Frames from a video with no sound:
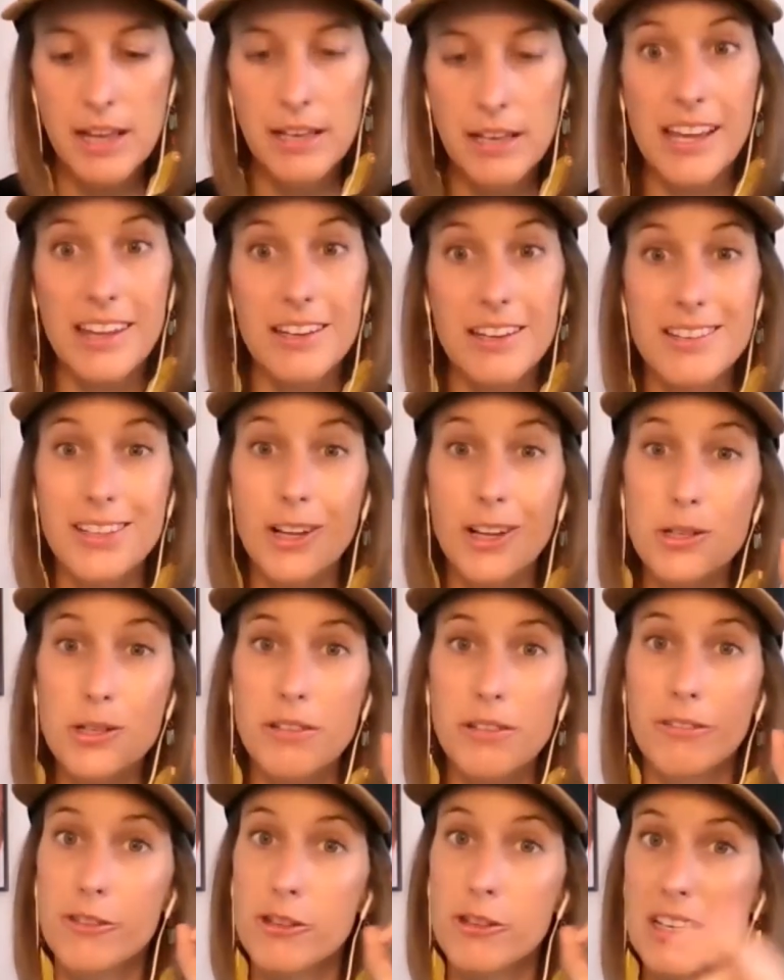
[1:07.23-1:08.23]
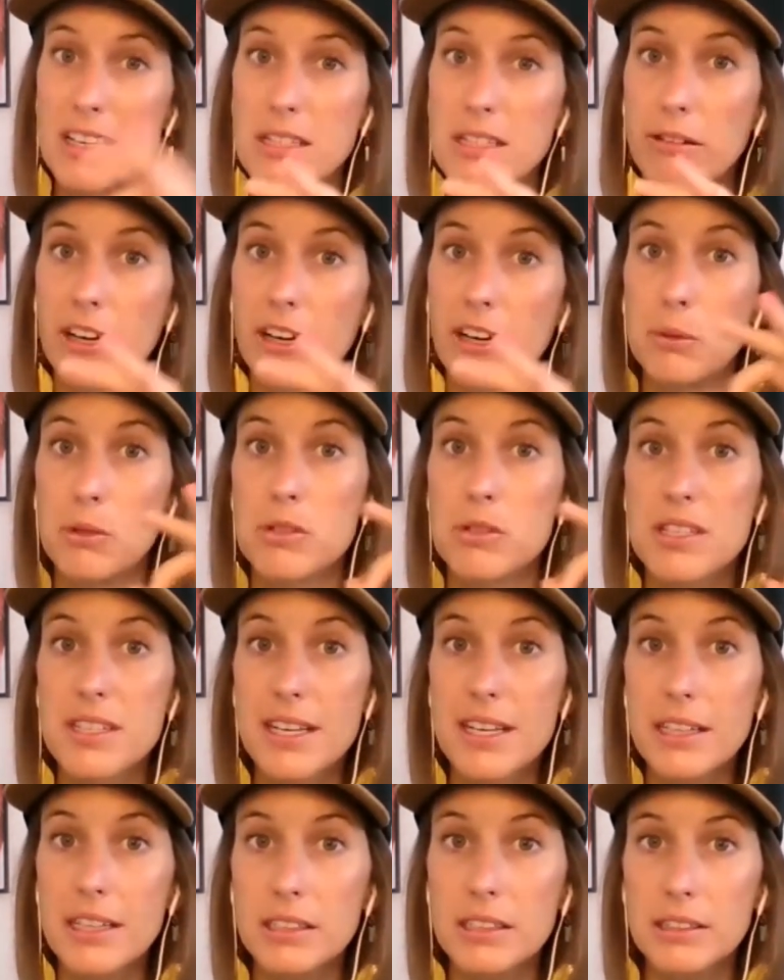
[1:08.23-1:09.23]
Now, there's lots of transferable
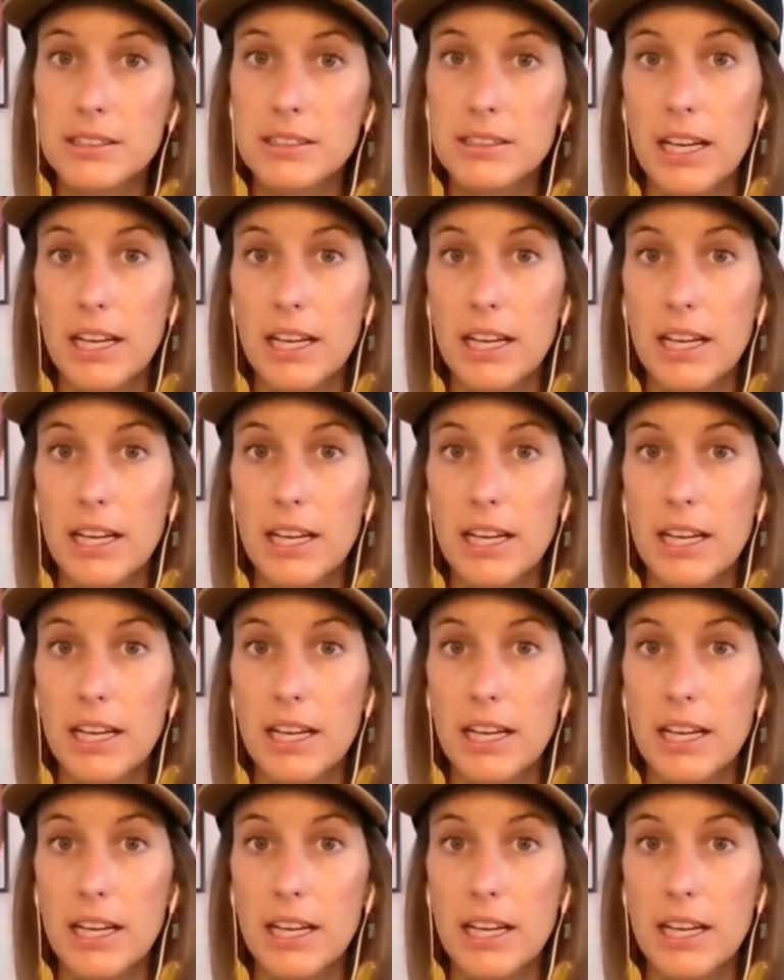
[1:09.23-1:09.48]
skills